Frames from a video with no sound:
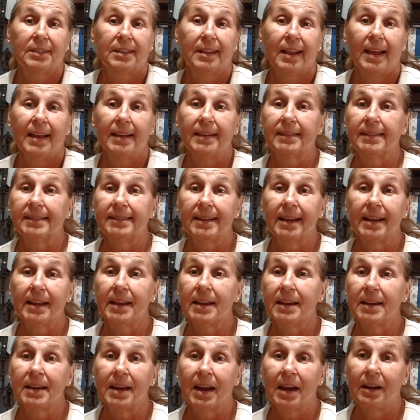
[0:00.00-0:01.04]
like
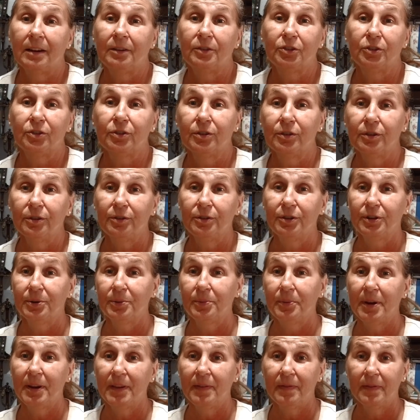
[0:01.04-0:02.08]
second nature
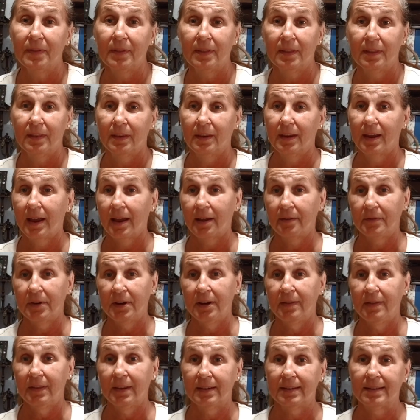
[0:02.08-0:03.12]
doing,
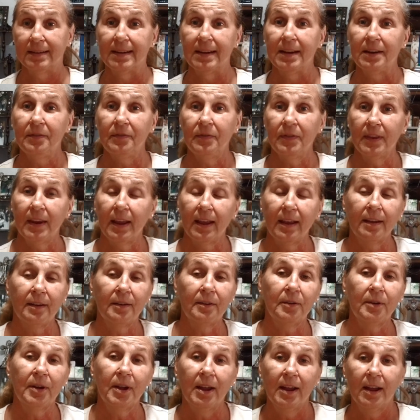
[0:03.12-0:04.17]
having the teeth
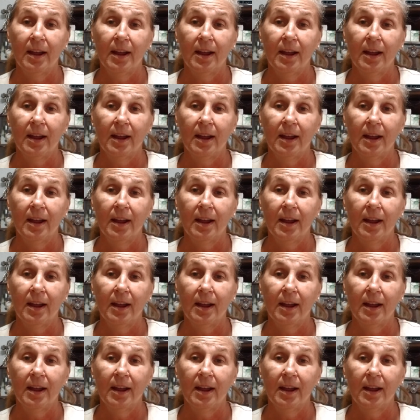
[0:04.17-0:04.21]
now.